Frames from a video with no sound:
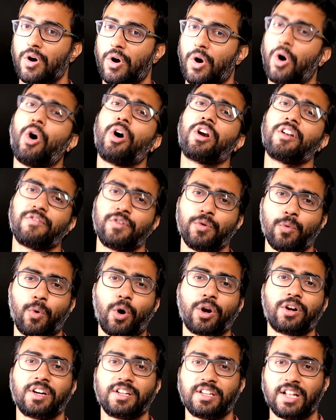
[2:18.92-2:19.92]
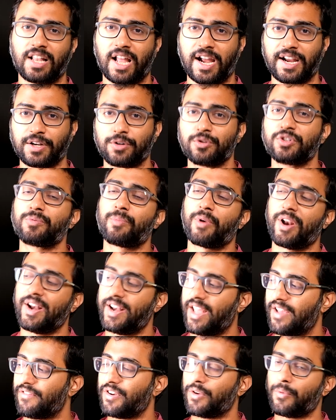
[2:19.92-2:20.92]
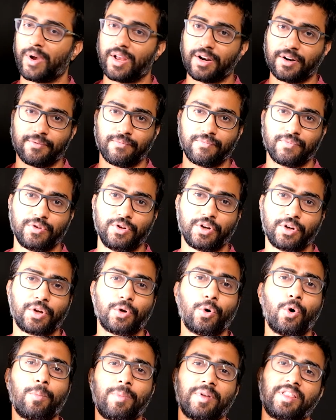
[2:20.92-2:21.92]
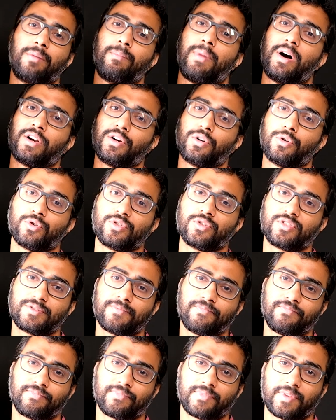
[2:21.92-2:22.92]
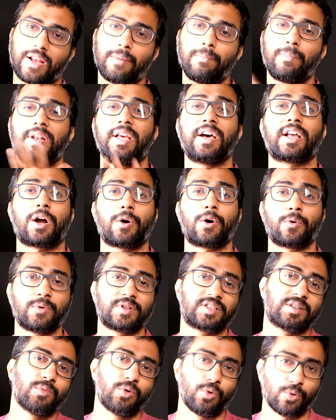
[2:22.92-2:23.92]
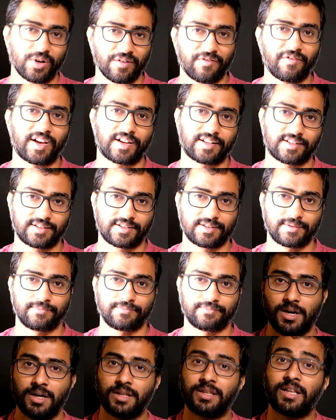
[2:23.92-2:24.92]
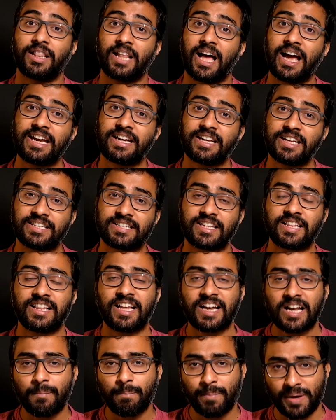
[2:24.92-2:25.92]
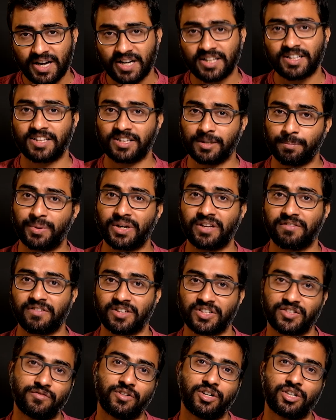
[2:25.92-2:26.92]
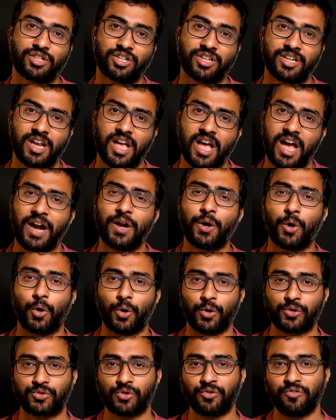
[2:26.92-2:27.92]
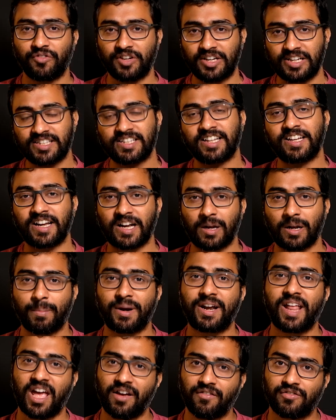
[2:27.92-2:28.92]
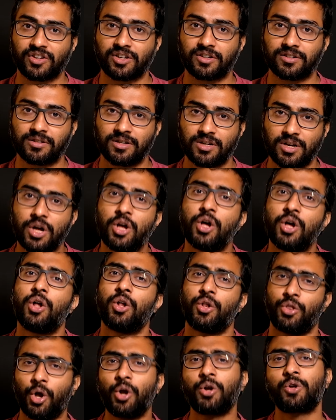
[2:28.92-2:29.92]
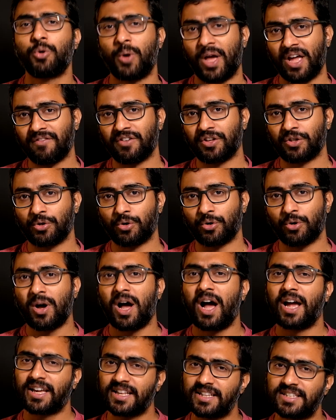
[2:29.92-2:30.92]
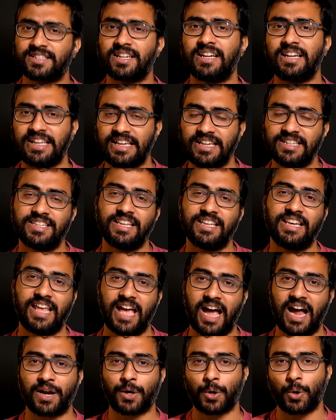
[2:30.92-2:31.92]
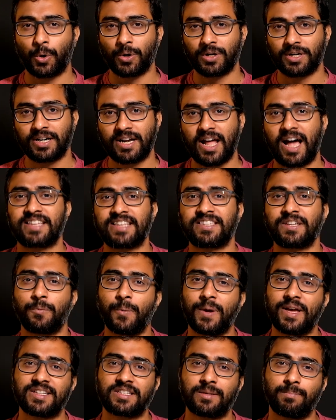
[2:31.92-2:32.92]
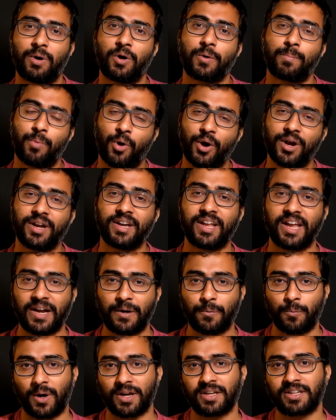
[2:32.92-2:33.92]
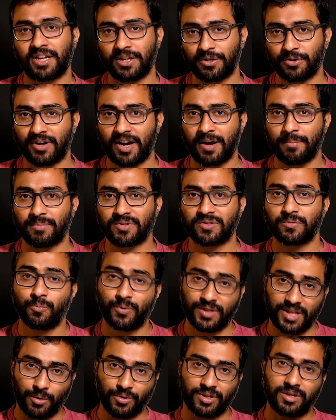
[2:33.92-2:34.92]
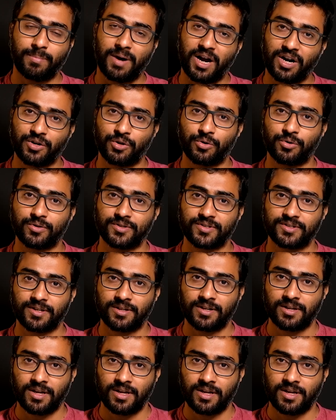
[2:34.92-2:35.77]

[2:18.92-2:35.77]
Or if you wanted the light to spread everywhere, you can open the barn doors and play around with some cool effects. The light is a little bigger than the previous version and also feels a little bit heavier. Not too heavy though, I can still easily handhold it as it weighs about 0.81 kilograms without the barn doors.